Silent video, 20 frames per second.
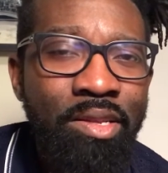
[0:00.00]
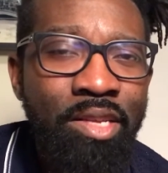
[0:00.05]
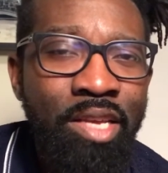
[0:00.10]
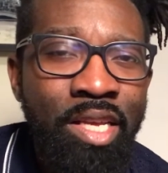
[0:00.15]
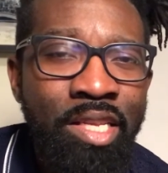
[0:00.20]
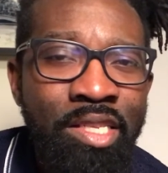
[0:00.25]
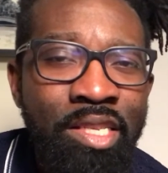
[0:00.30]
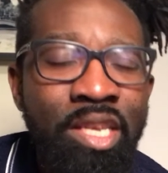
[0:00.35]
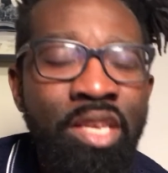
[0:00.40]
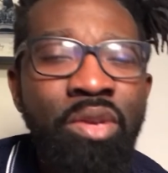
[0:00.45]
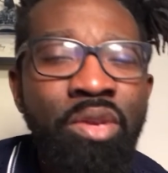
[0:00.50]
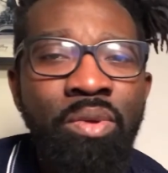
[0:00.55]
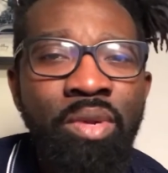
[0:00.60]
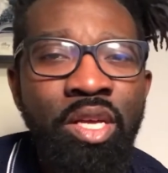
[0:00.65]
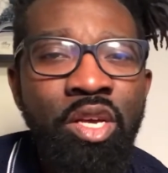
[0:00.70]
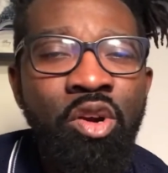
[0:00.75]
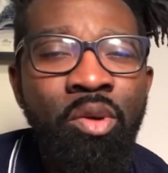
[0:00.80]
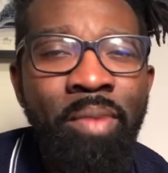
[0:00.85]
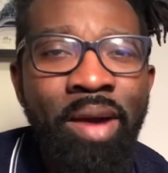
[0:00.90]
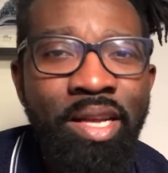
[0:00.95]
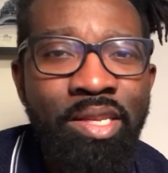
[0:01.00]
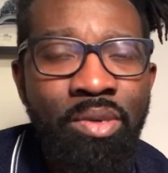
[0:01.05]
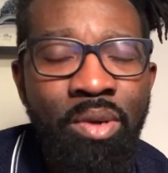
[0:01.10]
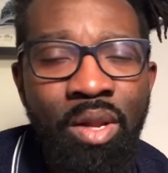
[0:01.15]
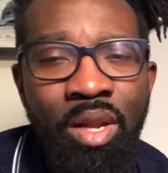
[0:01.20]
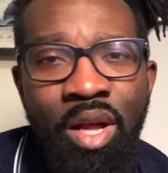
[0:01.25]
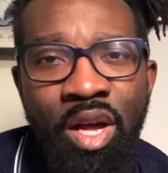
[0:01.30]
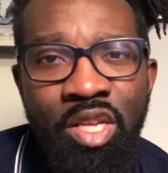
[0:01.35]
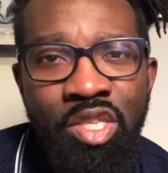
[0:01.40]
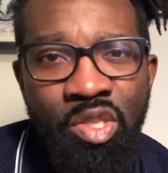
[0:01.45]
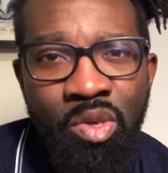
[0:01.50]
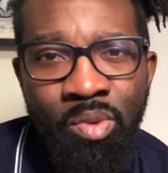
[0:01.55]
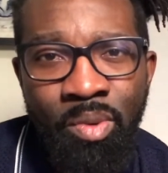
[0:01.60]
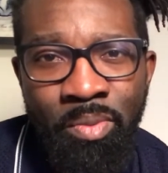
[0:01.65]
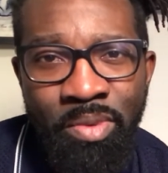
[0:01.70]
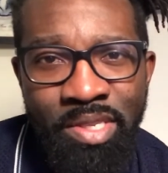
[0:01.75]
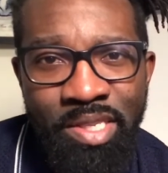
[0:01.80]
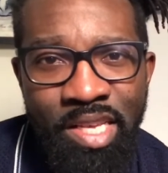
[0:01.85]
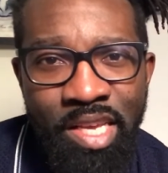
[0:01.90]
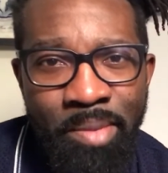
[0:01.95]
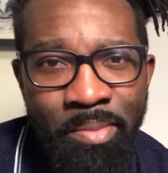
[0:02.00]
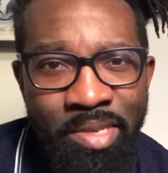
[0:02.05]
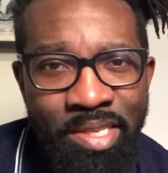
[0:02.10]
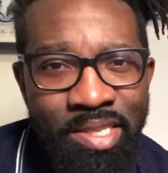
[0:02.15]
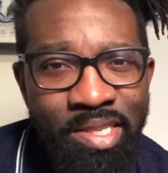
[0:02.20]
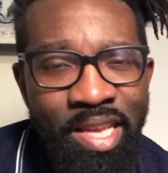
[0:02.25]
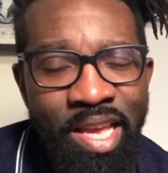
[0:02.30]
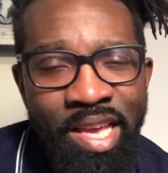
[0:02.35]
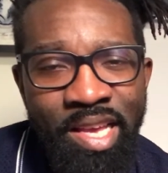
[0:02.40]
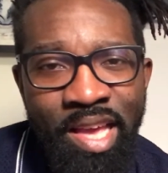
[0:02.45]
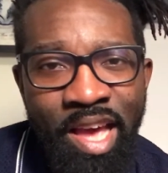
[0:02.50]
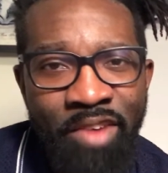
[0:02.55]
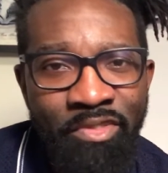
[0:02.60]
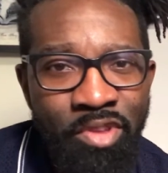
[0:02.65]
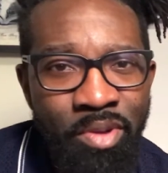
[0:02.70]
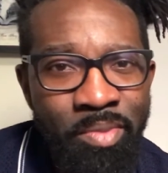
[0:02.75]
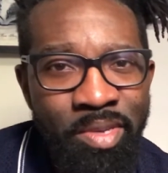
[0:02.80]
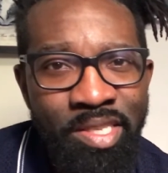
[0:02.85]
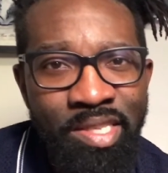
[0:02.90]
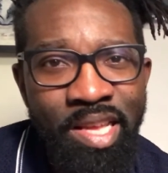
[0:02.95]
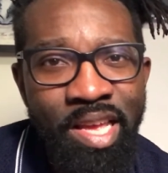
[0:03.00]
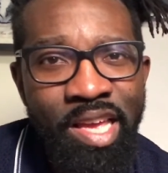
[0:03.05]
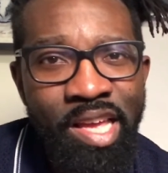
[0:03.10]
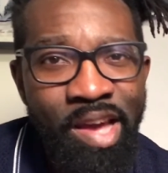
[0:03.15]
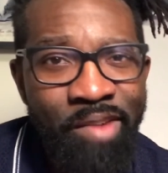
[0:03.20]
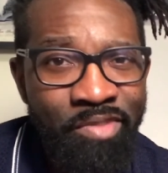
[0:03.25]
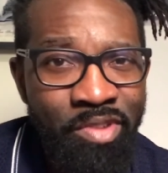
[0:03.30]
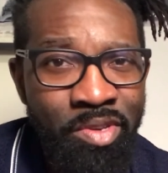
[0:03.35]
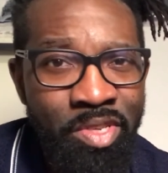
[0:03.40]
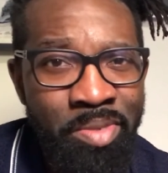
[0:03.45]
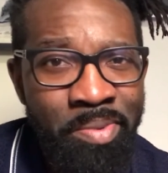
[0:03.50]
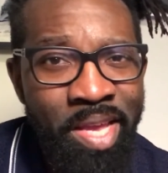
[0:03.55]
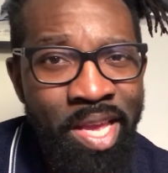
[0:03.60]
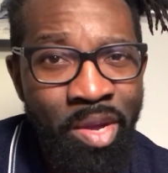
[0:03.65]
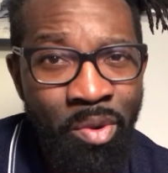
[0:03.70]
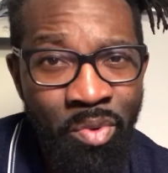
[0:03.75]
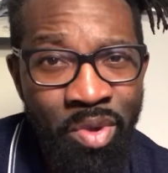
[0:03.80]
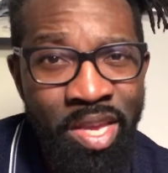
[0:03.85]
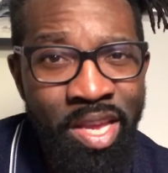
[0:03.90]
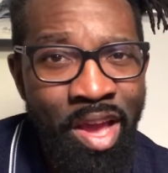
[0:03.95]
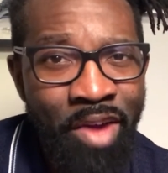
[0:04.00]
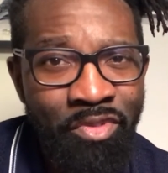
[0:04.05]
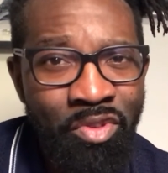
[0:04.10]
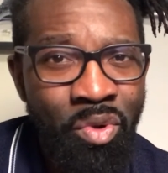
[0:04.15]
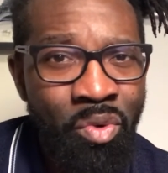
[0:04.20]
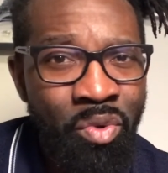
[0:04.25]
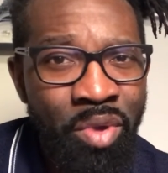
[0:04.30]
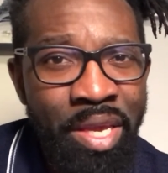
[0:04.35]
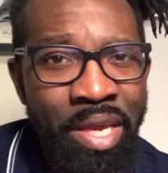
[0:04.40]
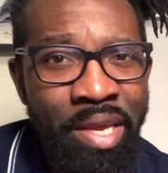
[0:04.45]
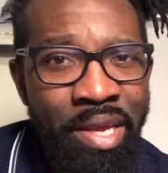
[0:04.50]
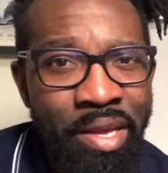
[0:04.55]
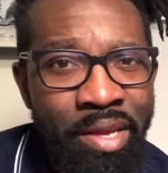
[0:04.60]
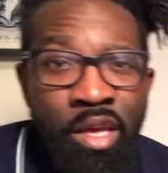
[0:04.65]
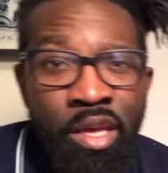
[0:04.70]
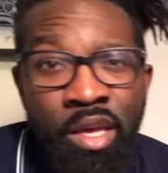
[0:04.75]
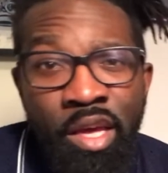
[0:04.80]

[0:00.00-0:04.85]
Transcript: continually go back to Alonso when we're seeing mistake after mistake after mistake, week after week.